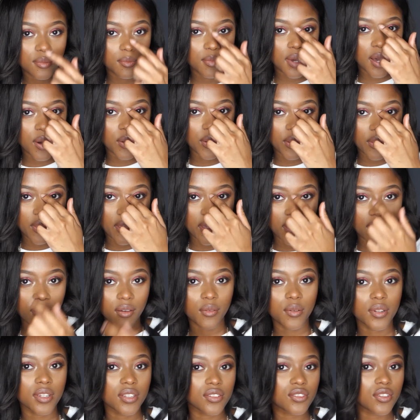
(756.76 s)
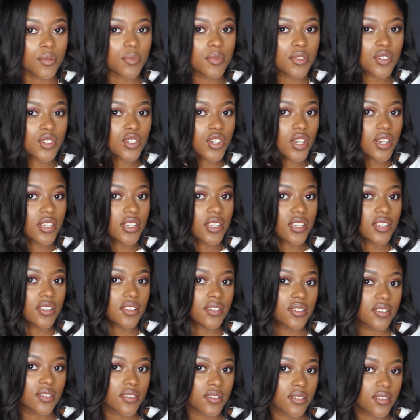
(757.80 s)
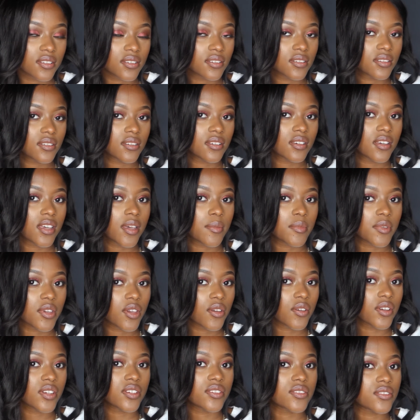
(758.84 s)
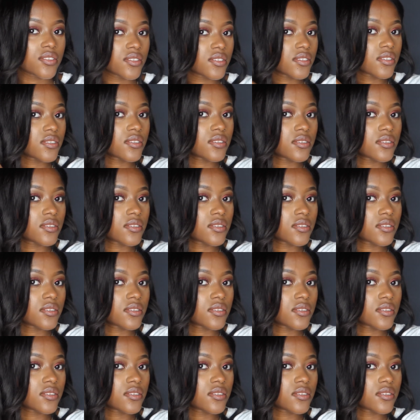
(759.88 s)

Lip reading: powder there, would it stop being shiny? I'm curious.